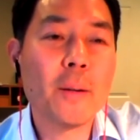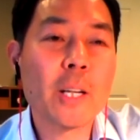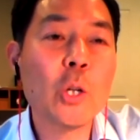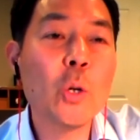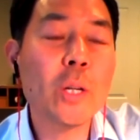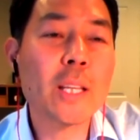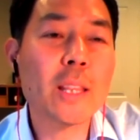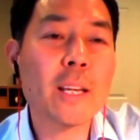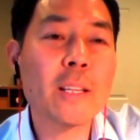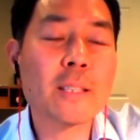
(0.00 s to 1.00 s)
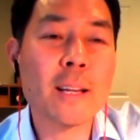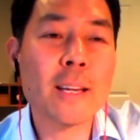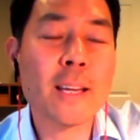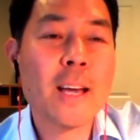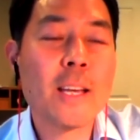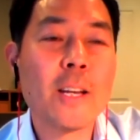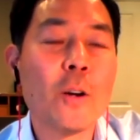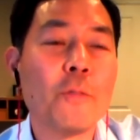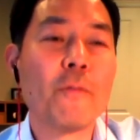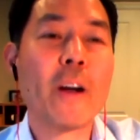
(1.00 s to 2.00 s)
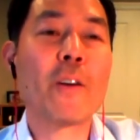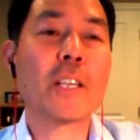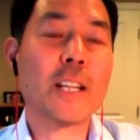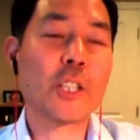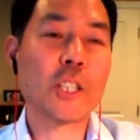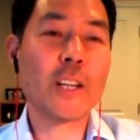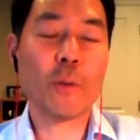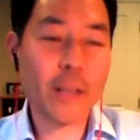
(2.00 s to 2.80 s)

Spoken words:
including things like, you know, various legislation.